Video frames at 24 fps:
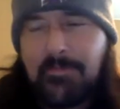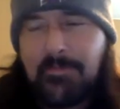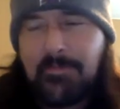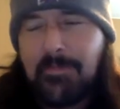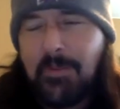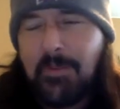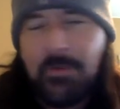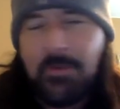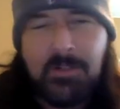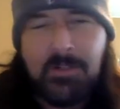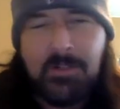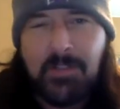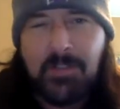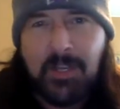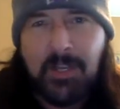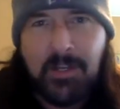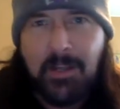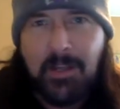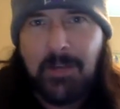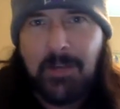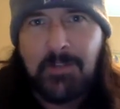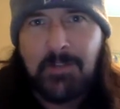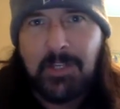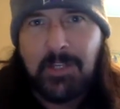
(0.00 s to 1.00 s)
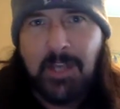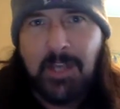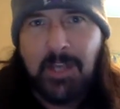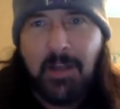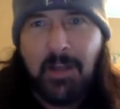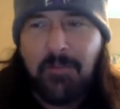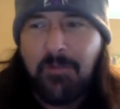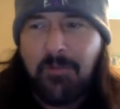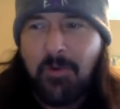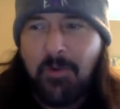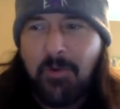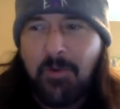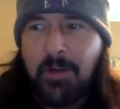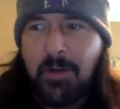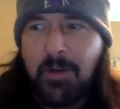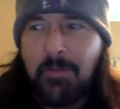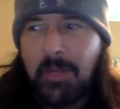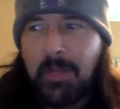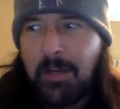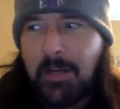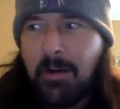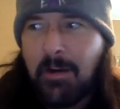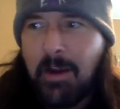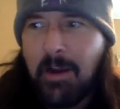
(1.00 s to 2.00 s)
When I was in California, and I'm
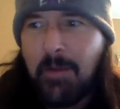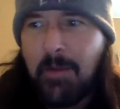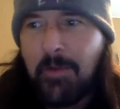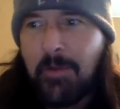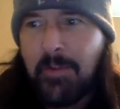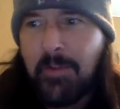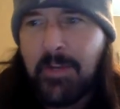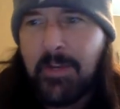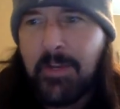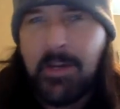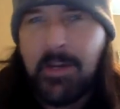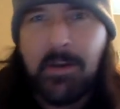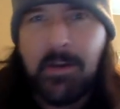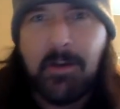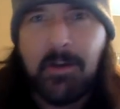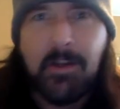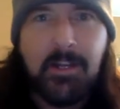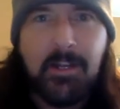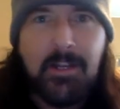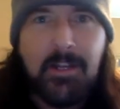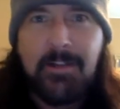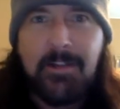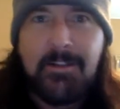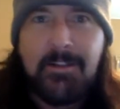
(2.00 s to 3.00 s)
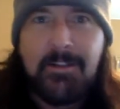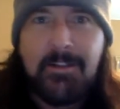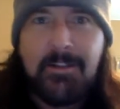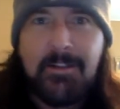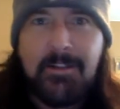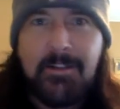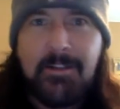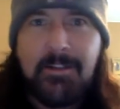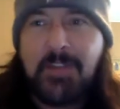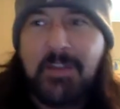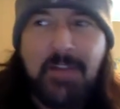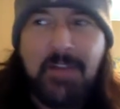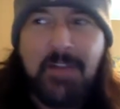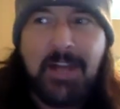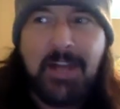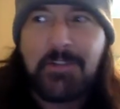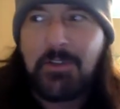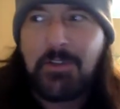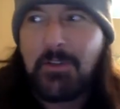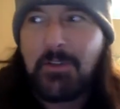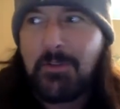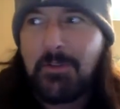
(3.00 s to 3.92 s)
like, all right, well then here, instead of actually